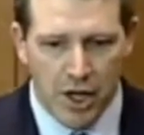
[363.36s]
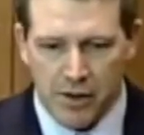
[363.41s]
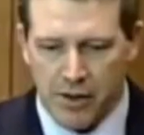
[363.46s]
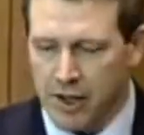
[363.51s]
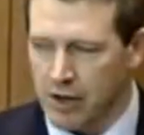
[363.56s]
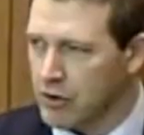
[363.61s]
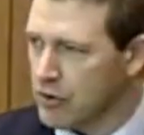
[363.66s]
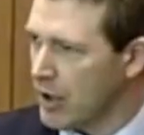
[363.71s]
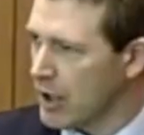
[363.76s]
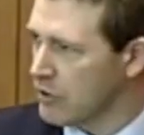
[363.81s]

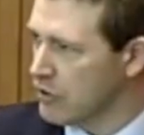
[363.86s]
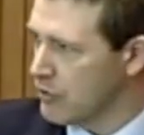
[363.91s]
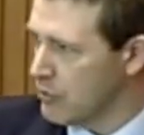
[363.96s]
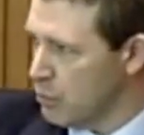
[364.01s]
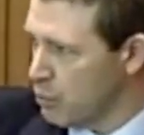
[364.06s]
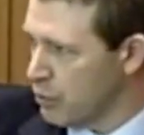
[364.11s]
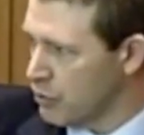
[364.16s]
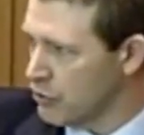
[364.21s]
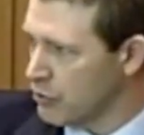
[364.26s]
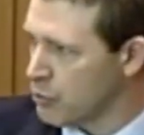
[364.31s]
as
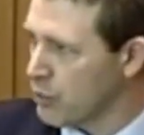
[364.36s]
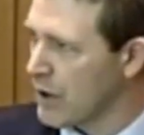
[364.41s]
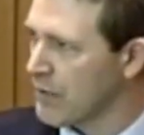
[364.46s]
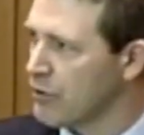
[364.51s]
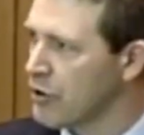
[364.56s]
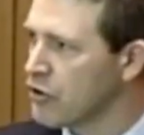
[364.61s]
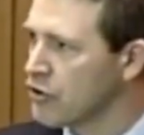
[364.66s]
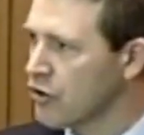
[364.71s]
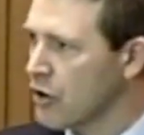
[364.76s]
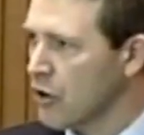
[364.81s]
was
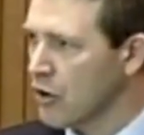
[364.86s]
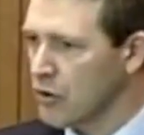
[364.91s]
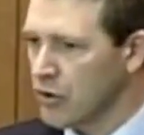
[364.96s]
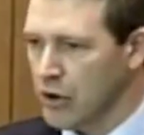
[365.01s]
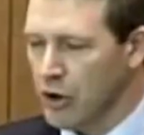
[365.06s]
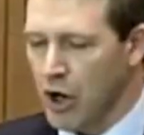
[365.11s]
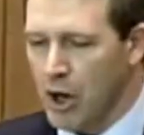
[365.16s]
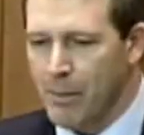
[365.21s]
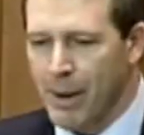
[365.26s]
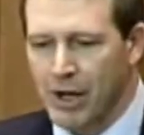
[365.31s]
referenced
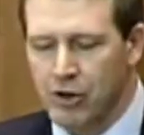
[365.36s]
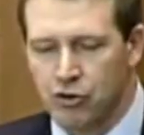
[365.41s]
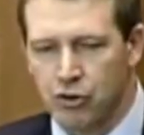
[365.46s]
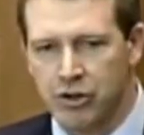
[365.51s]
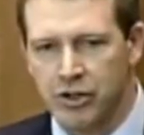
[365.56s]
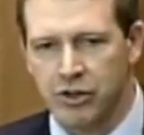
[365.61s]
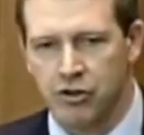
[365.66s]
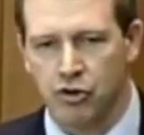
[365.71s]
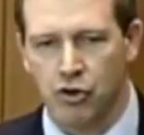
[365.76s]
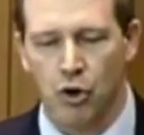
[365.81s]
earlier about
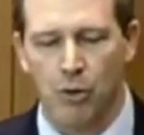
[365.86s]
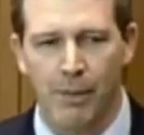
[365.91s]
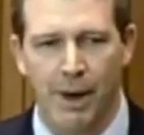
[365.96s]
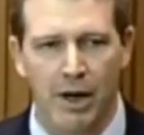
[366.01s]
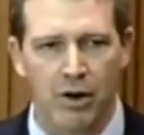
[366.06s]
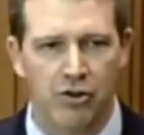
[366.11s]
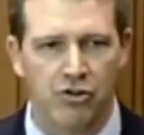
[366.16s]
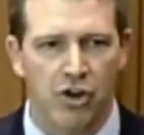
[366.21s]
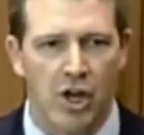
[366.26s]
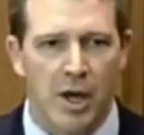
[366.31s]
traditional
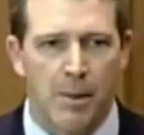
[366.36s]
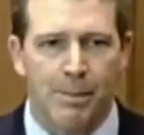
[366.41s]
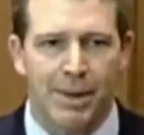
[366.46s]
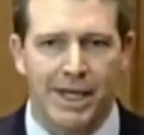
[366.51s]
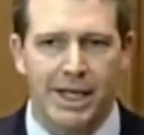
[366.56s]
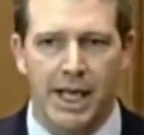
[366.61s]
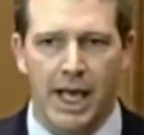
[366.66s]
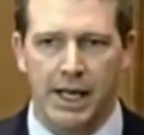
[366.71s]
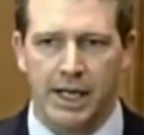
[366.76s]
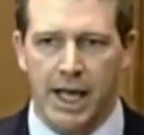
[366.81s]
marriage, but
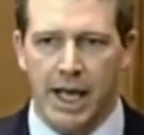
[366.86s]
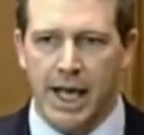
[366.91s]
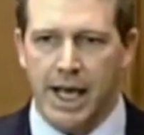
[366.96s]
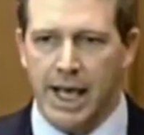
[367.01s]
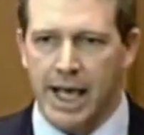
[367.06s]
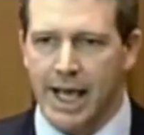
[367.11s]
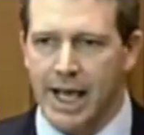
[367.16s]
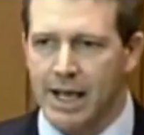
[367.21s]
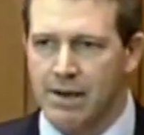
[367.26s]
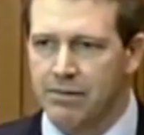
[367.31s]

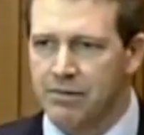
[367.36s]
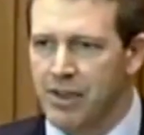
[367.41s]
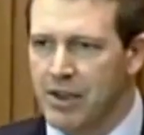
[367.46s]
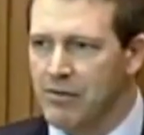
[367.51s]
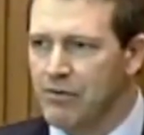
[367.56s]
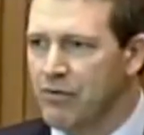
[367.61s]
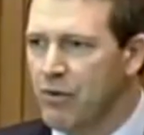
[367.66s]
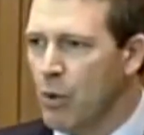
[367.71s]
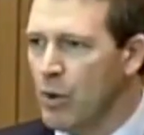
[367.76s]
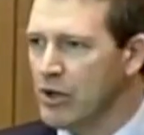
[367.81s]
yet if they
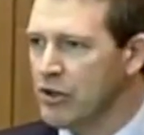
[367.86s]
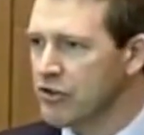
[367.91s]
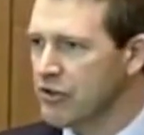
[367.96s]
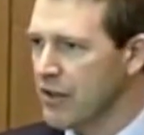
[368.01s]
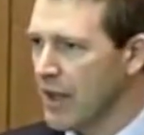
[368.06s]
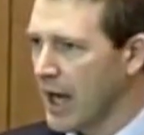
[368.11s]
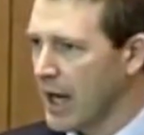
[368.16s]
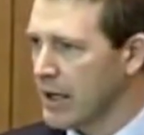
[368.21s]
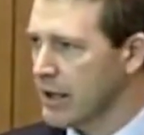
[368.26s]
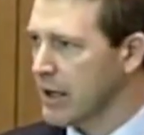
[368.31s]
voice
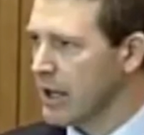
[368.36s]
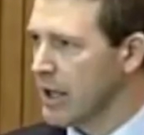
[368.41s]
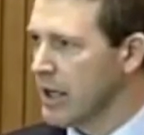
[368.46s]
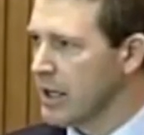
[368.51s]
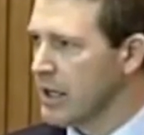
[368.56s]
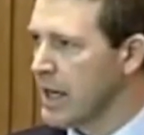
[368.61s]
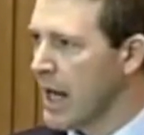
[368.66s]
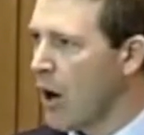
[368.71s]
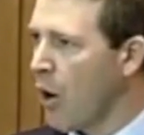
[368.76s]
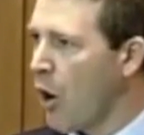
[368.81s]
that,
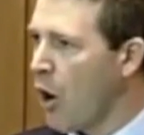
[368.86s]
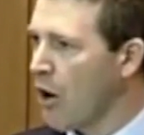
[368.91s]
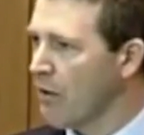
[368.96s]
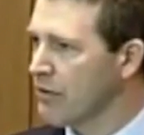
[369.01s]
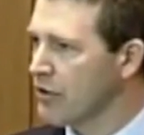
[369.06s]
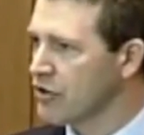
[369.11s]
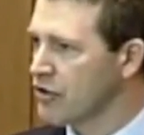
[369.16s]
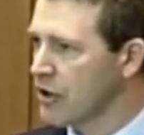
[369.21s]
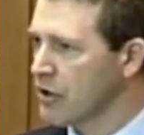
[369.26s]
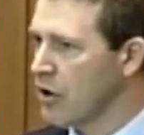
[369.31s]
now all of
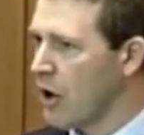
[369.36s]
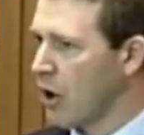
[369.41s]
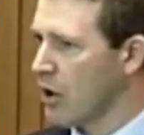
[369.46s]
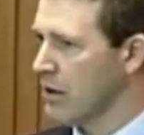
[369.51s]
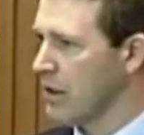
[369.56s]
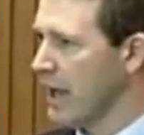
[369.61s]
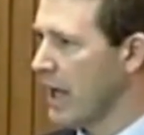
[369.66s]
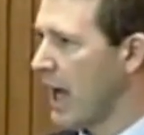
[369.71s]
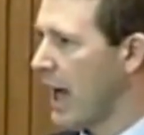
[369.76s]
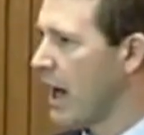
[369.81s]
a sudden are
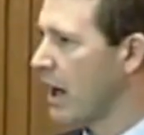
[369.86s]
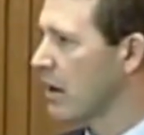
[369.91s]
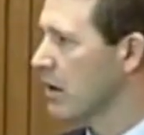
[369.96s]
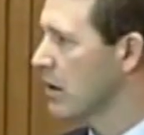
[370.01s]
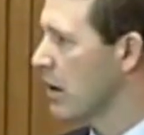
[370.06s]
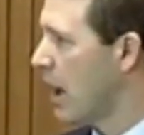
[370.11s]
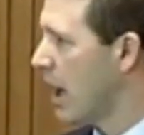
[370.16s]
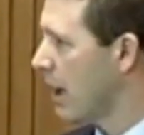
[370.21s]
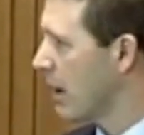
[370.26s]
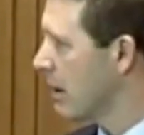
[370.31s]
they out of
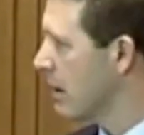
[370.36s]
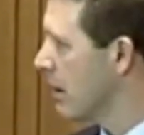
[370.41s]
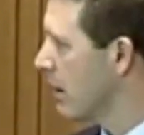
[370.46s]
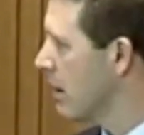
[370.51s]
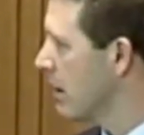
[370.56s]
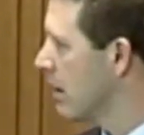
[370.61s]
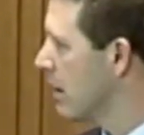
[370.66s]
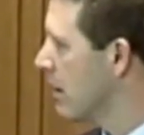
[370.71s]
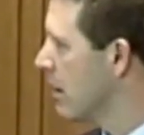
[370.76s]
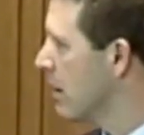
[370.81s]
line?
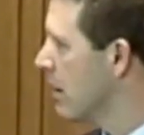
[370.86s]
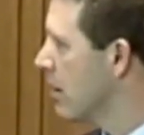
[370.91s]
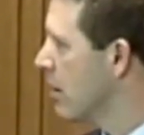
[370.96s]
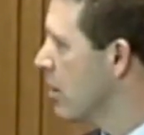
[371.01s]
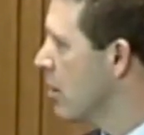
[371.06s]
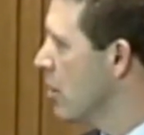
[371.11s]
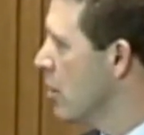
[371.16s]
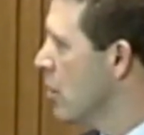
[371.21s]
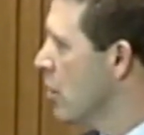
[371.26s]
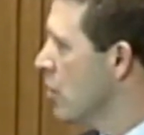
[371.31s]

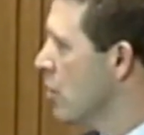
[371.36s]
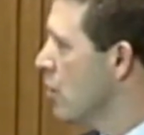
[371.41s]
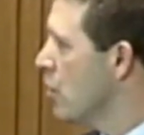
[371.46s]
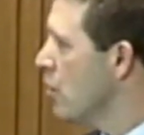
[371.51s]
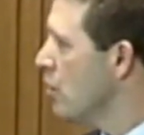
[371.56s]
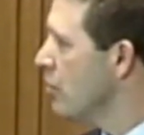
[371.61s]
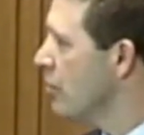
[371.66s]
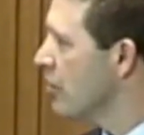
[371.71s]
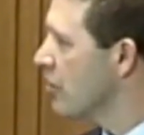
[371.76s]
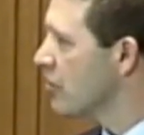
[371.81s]

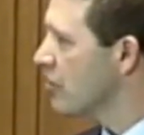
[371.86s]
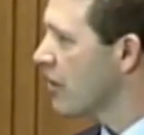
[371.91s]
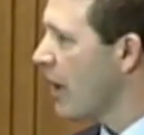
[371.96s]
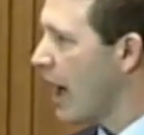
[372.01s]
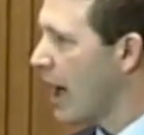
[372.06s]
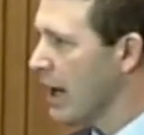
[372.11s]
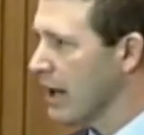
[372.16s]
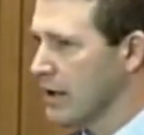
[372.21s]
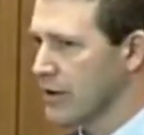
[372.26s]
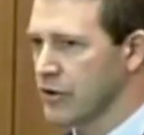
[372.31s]
Who
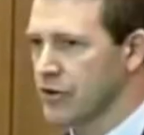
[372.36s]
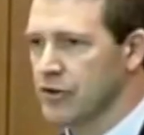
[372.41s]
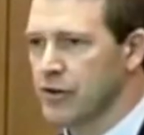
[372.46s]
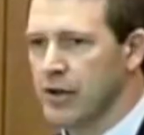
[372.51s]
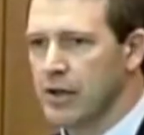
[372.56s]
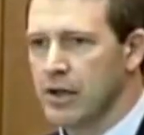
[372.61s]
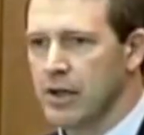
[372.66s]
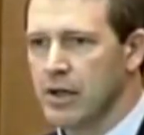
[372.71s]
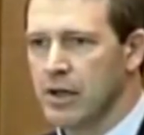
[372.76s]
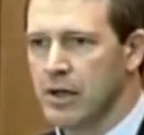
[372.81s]
decides?
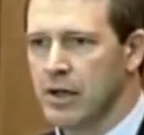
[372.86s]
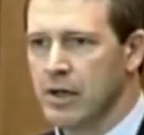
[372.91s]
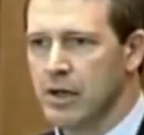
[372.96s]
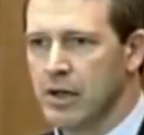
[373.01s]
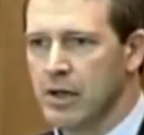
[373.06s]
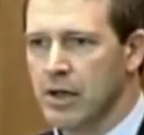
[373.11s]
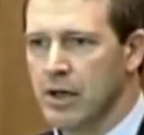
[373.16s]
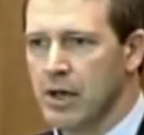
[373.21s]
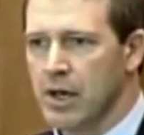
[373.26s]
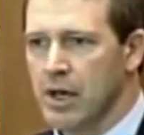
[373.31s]

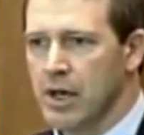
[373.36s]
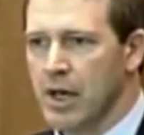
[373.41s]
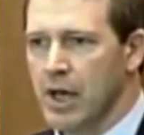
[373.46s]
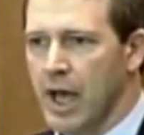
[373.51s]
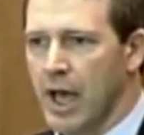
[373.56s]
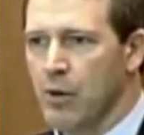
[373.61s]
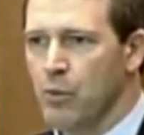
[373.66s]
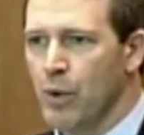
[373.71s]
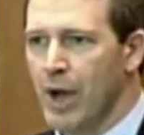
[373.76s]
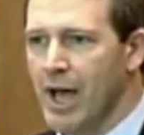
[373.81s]

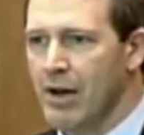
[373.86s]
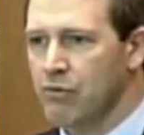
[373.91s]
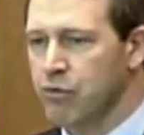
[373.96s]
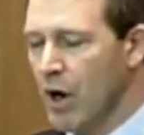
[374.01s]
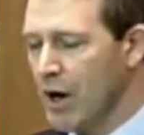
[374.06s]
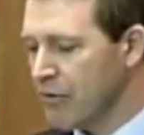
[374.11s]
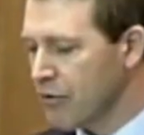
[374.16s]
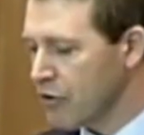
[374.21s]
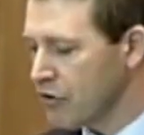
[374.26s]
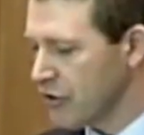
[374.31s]
And we have
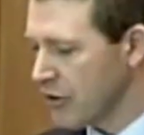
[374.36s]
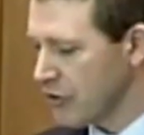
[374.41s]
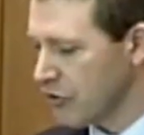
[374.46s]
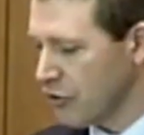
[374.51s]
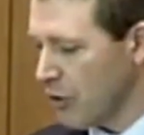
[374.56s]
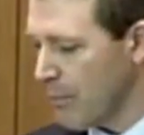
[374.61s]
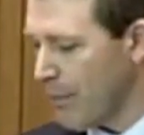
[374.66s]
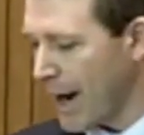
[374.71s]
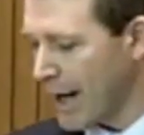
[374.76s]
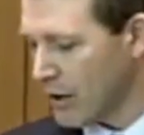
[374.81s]
references
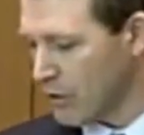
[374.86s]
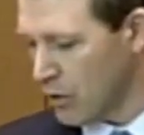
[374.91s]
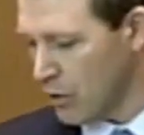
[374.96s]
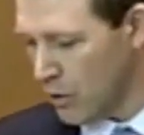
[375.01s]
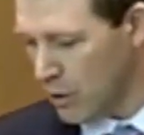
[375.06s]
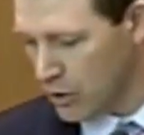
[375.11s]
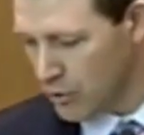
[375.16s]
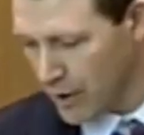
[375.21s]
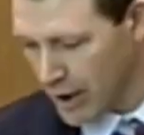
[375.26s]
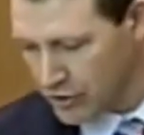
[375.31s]
to
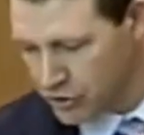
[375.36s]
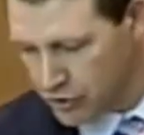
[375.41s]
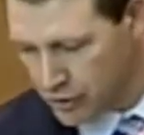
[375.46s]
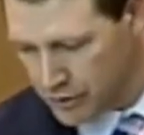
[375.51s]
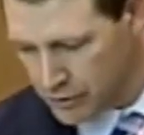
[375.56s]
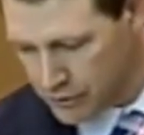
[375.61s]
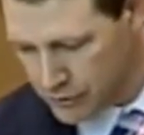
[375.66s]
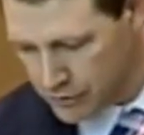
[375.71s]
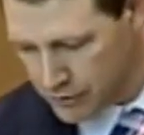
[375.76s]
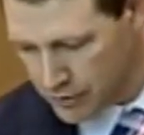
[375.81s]

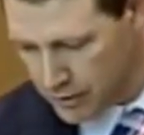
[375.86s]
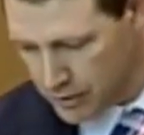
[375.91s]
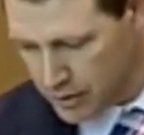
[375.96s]
microaggressions.